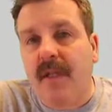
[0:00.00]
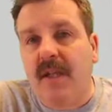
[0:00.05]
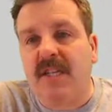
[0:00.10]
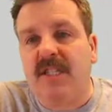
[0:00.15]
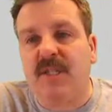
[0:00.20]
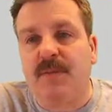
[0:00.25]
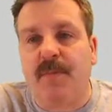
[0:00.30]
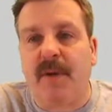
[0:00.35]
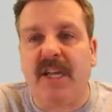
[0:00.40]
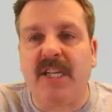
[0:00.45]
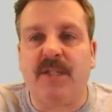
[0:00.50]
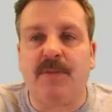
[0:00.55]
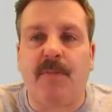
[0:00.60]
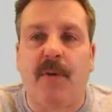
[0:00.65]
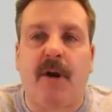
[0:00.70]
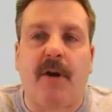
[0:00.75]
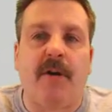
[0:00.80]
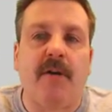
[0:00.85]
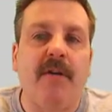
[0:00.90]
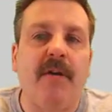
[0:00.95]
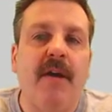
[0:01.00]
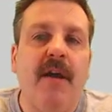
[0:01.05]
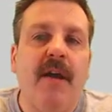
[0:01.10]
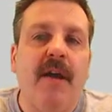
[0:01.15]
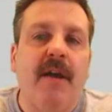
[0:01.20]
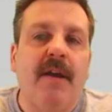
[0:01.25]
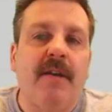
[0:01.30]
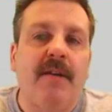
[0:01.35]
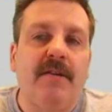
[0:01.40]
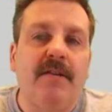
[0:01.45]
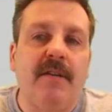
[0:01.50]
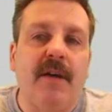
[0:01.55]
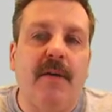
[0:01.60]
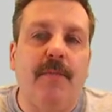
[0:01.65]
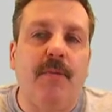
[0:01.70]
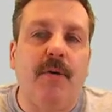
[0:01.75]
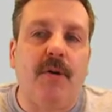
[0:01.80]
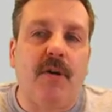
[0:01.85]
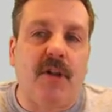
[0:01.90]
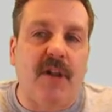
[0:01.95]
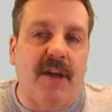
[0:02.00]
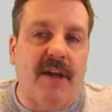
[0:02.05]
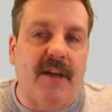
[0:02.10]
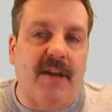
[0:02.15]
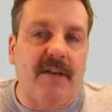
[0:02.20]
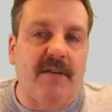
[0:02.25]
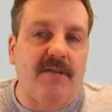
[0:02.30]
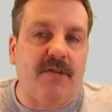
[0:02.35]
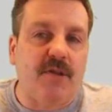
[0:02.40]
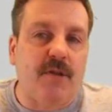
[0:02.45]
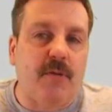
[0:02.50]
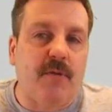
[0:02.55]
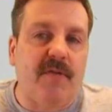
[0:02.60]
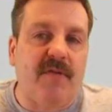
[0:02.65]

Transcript: Spacebar, double click, so we've